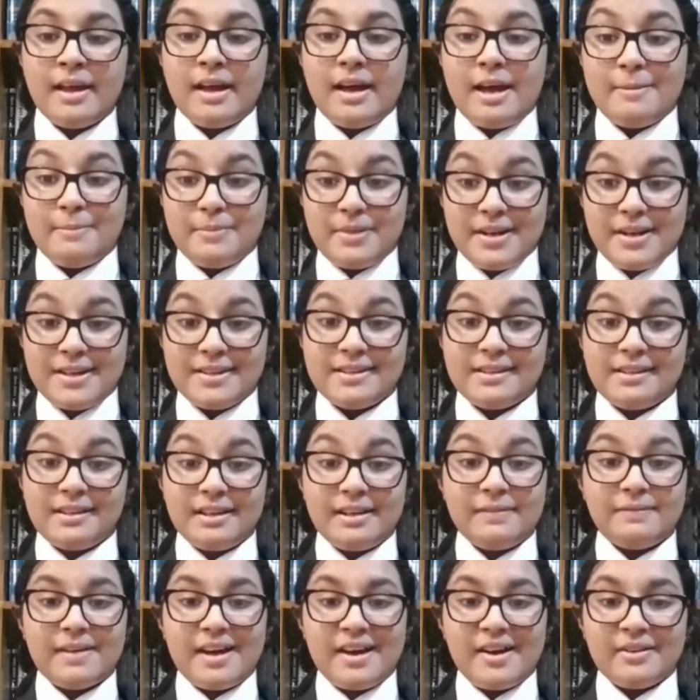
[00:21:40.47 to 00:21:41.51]
I
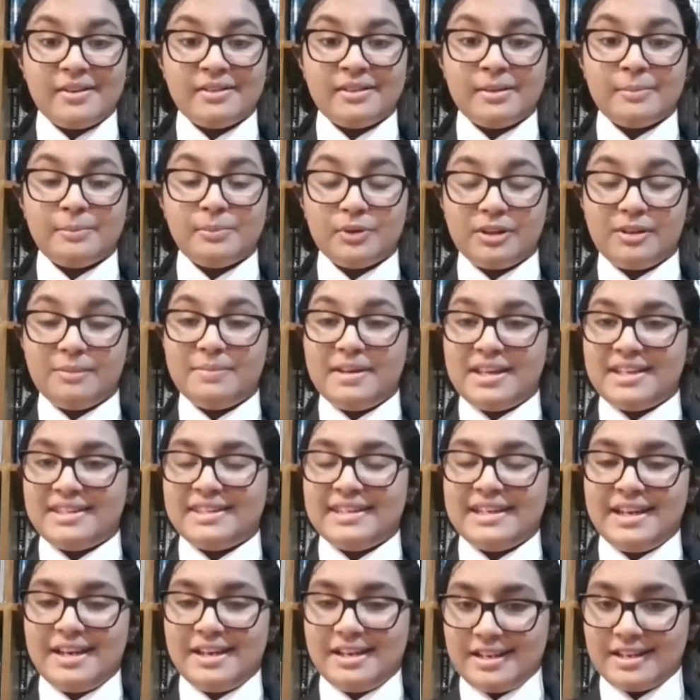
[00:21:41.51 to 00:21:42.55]
personally found the book a bit
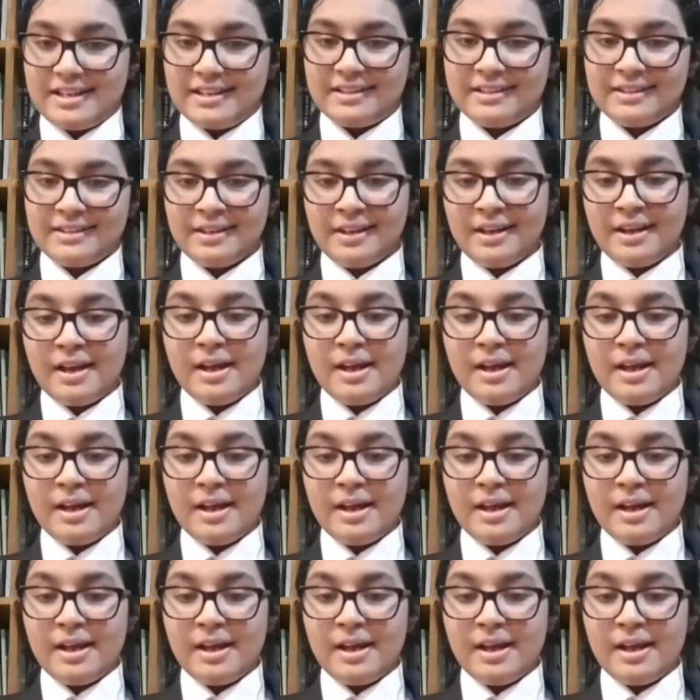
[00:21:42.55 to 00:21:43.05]
tedious,